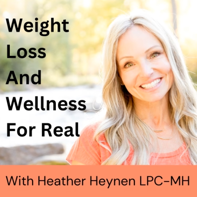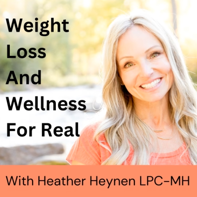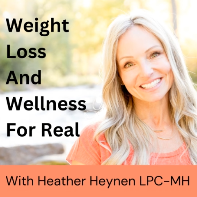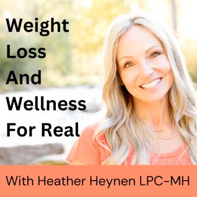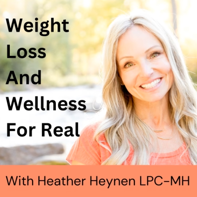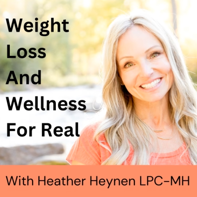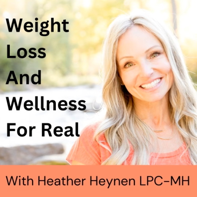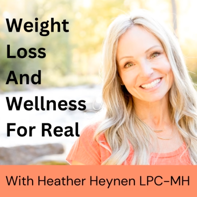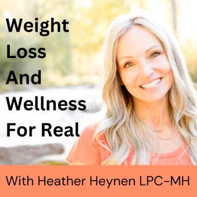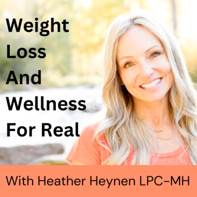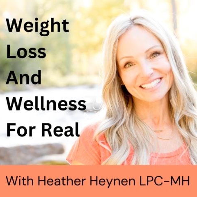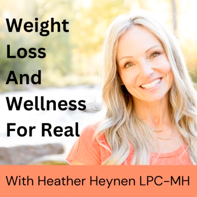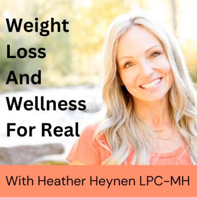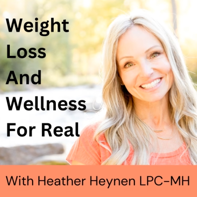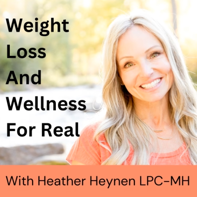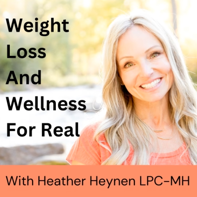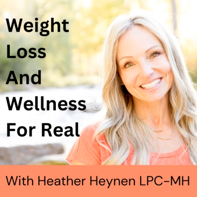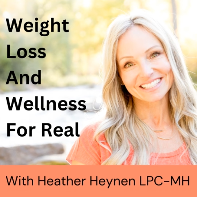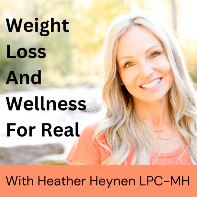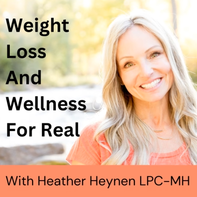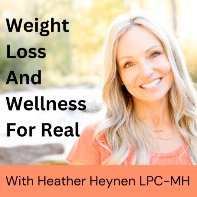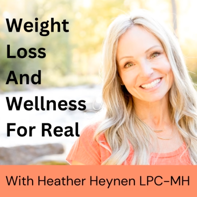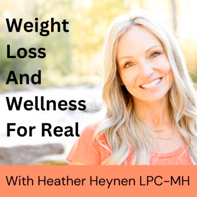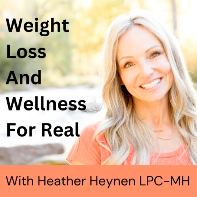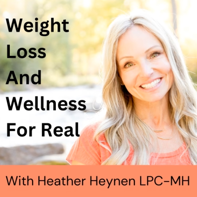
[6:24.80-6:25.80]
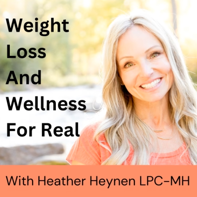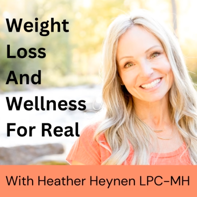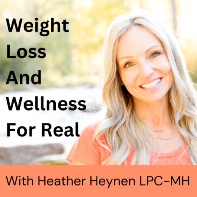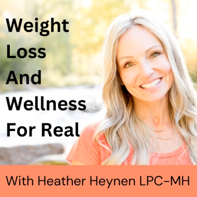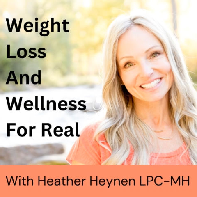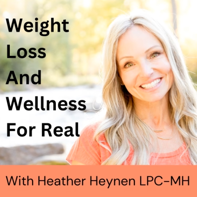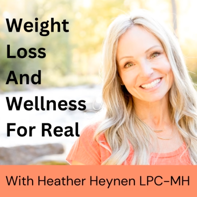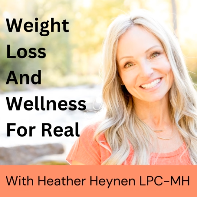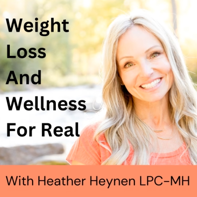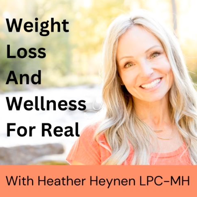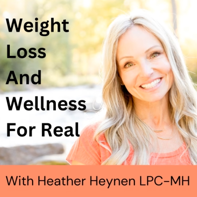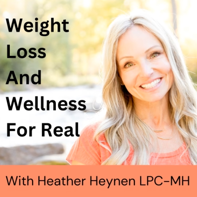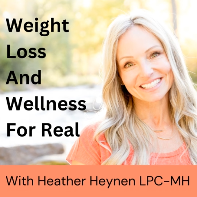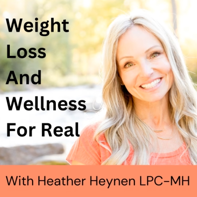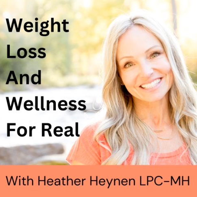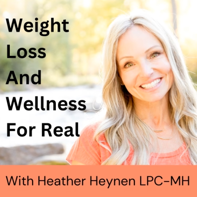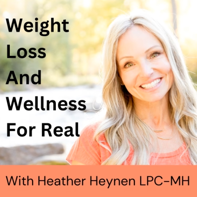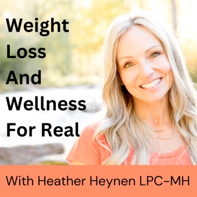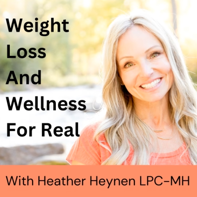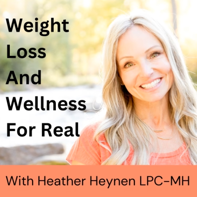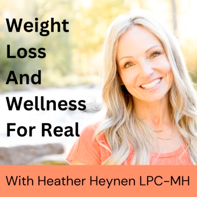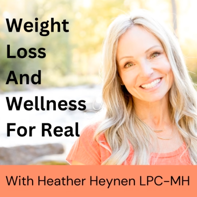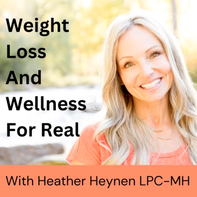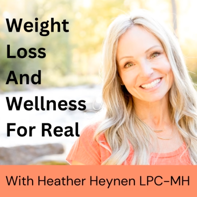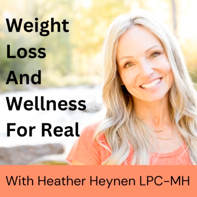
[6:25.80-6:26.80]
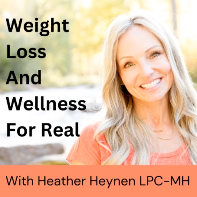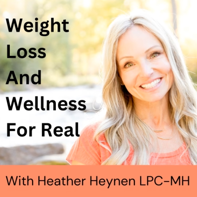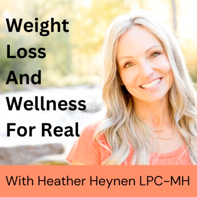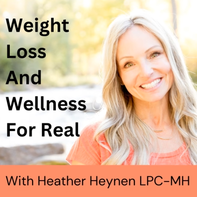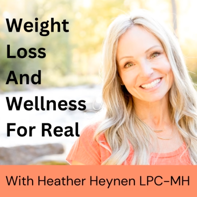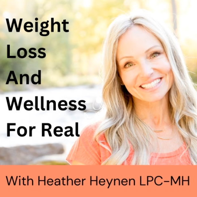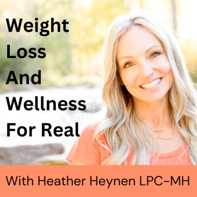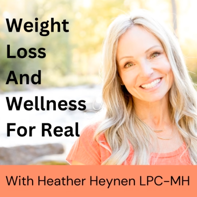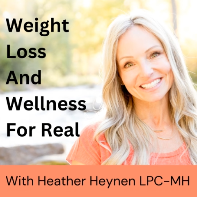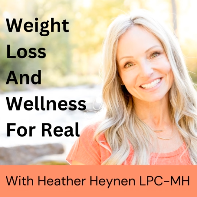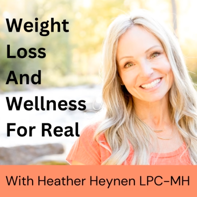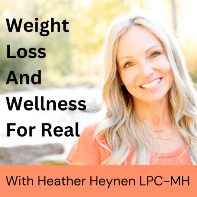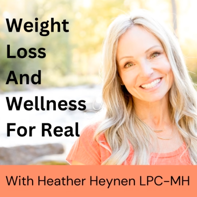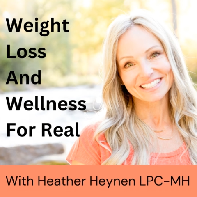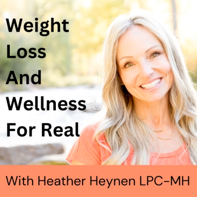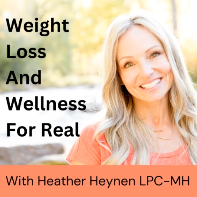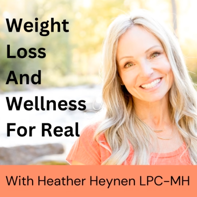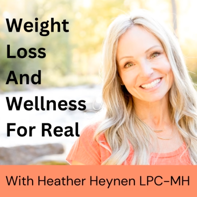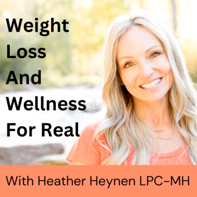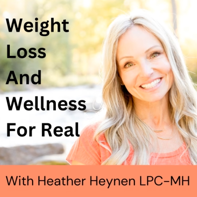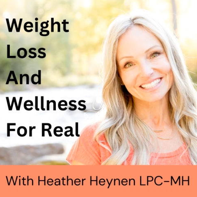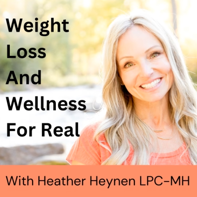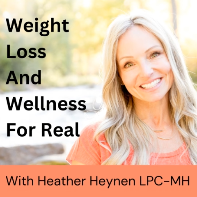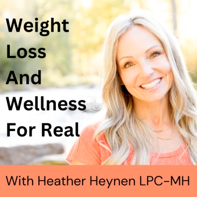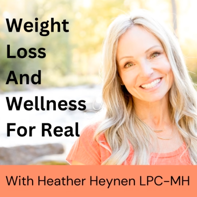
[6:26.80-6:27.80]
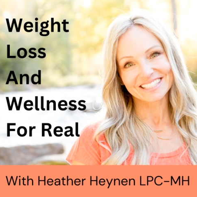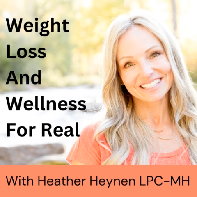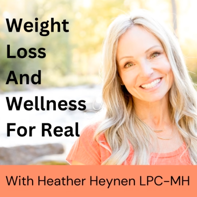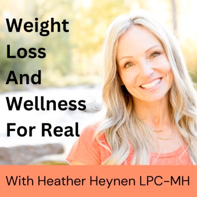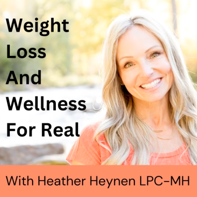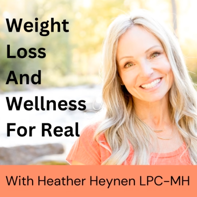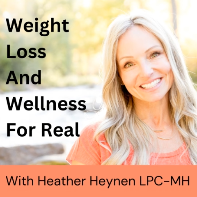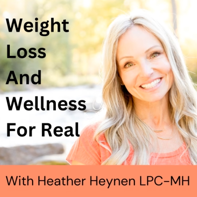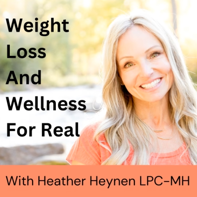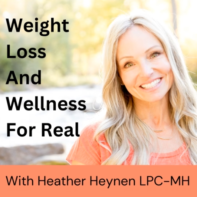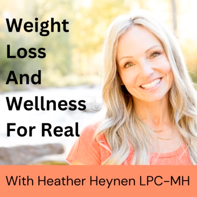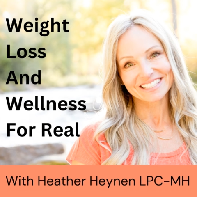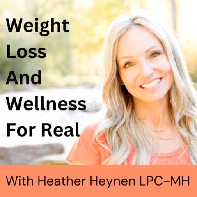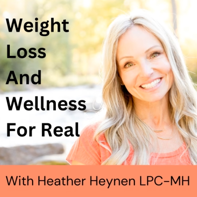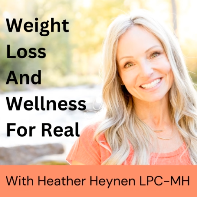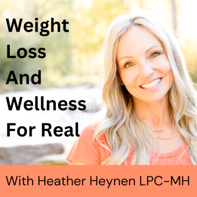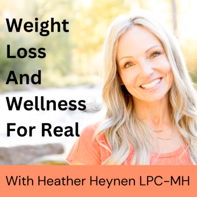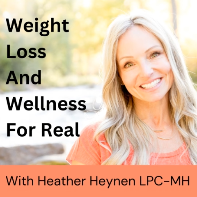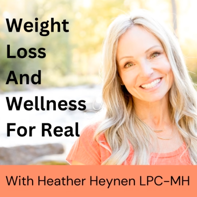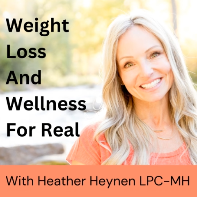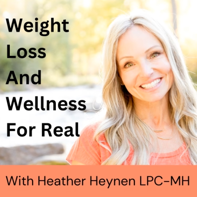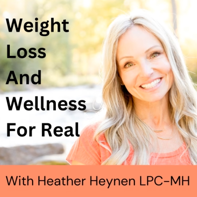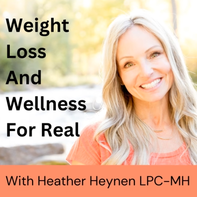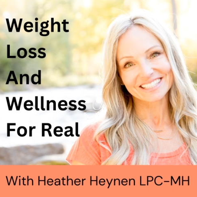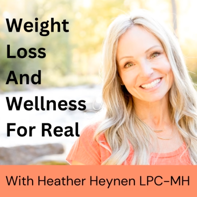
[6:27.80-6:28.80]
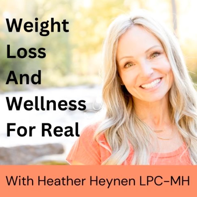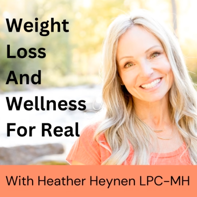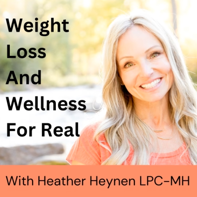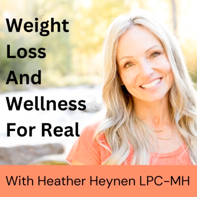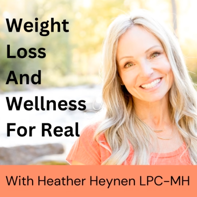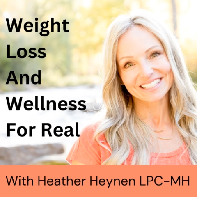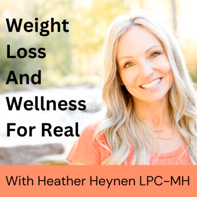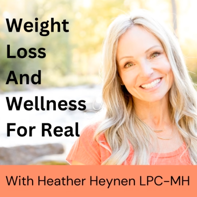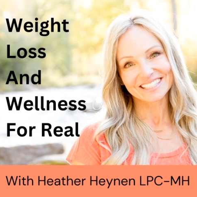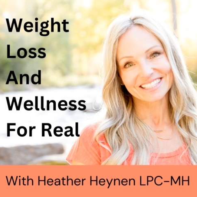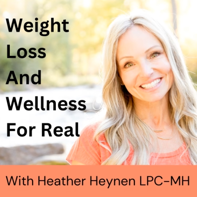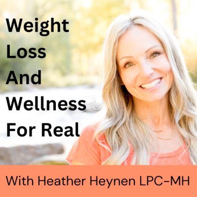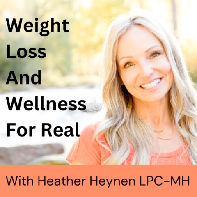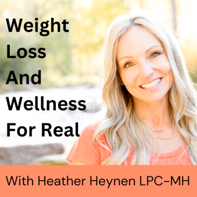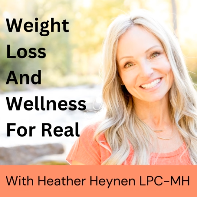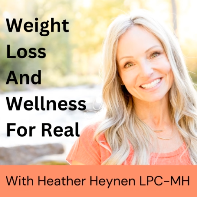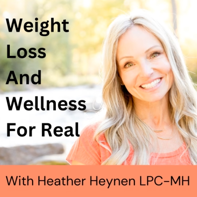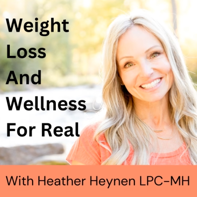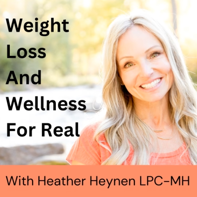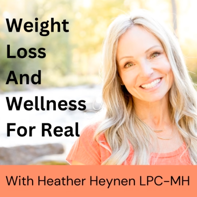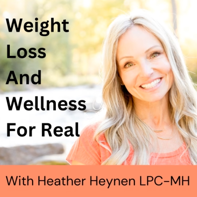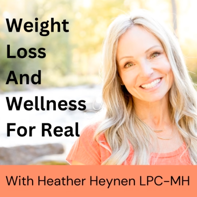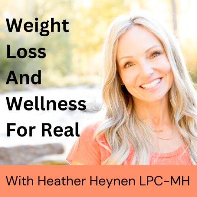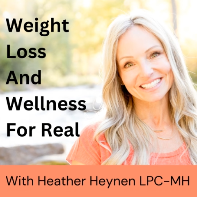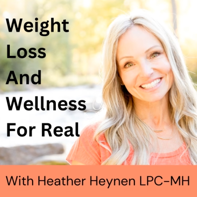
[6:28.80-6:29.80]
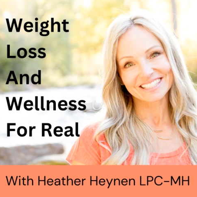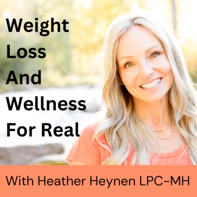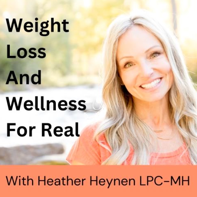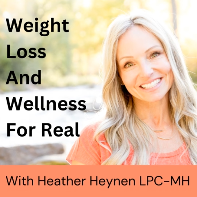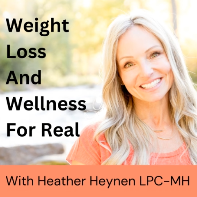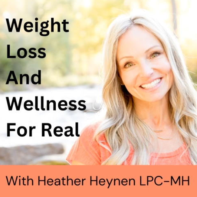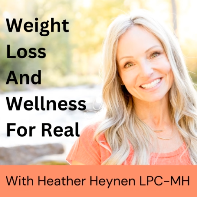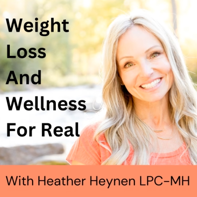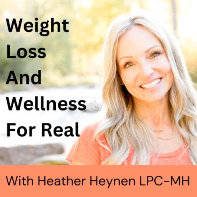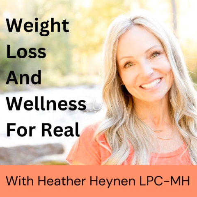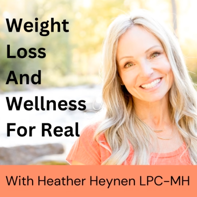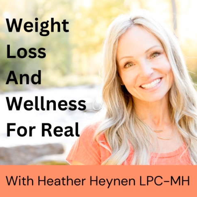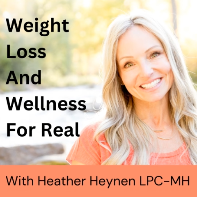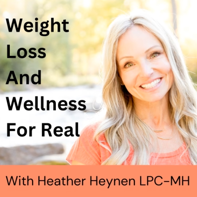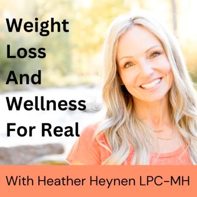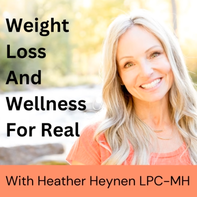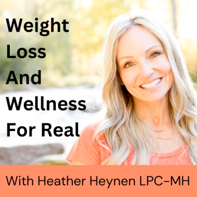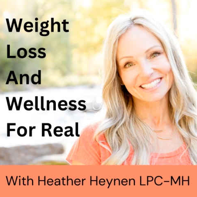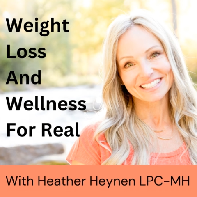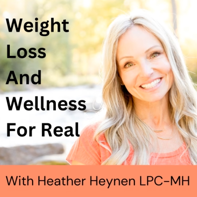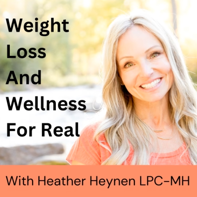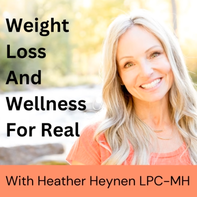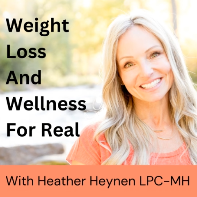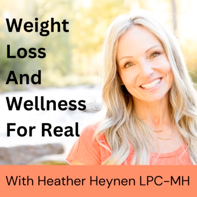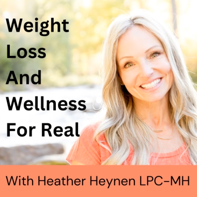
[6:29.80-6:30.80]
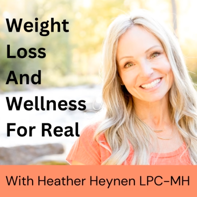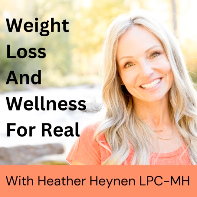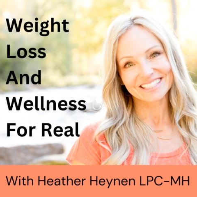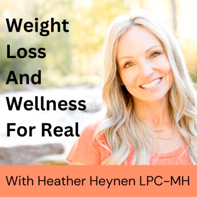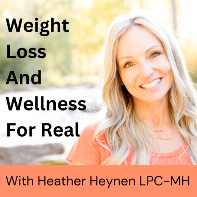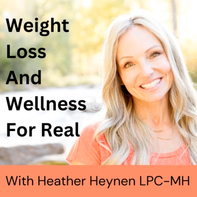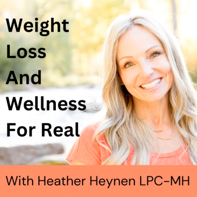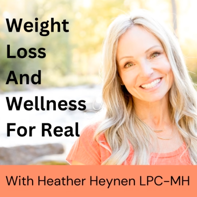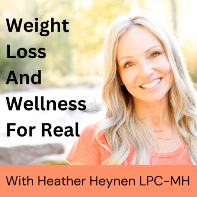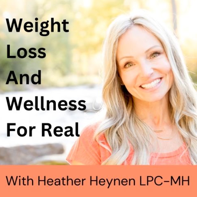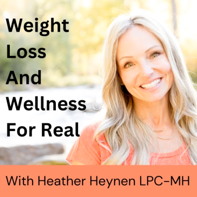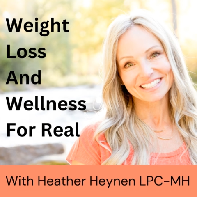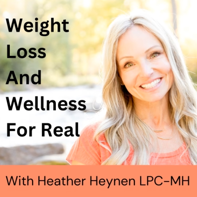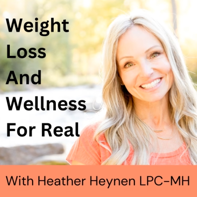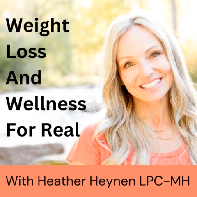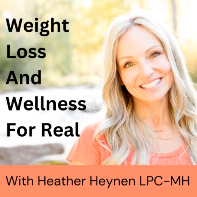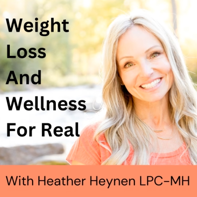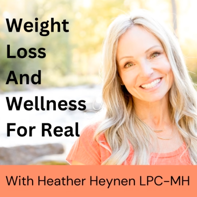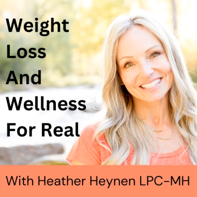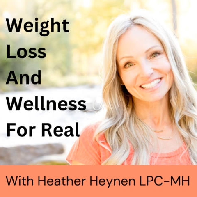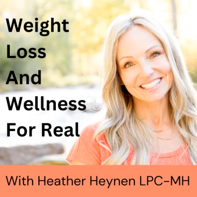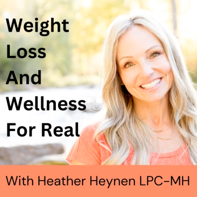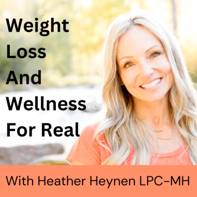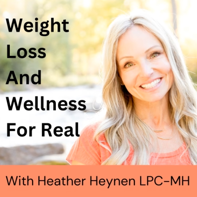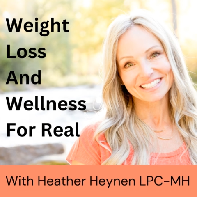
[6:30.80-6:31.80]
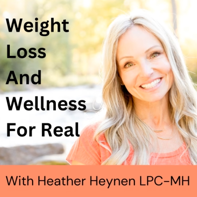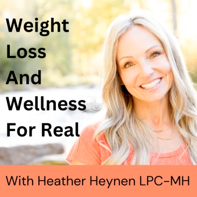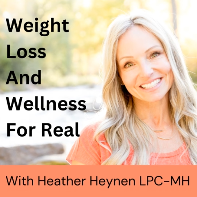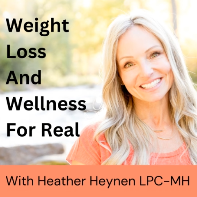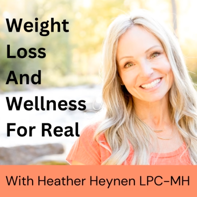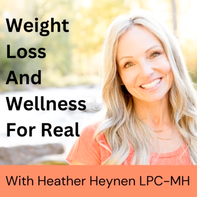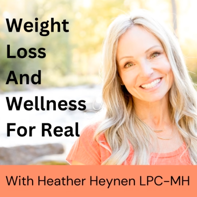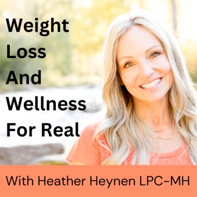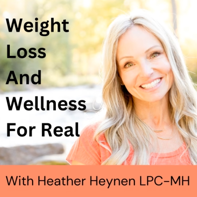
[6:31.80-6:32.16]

[no speech]